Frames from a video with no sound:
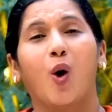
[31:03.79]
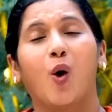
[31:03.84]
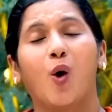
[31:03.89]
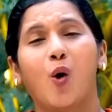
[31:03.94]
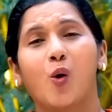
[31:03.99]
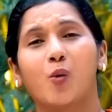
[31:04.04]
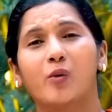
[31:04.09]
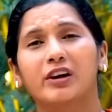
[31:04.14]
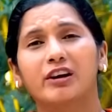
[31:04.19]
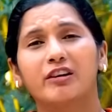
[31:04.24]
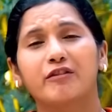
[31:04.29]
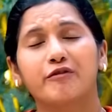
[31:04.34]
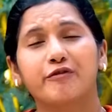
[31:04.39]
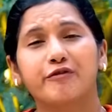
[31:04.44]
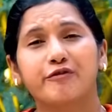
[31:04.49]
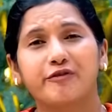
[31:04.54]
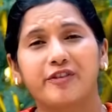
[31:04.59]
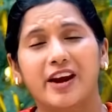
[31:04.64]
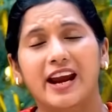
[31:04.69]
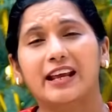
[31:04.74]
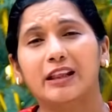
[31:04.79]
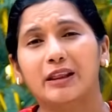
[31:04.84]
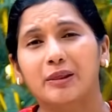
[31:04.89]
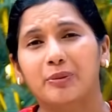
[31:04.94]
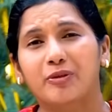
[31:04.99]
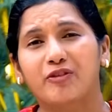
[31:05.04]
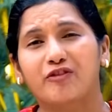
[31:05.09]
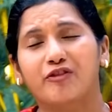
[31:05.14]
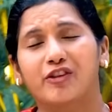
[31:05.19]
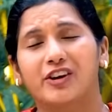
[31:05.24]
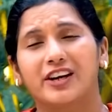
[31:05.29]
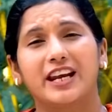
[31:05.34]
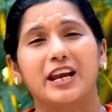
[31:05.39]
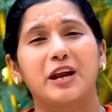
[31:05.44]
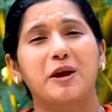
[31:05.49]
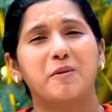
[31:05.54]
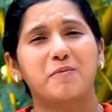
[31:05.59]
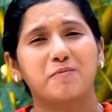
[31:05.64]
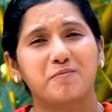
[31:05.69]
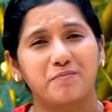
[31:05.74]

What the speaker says: who will faithfully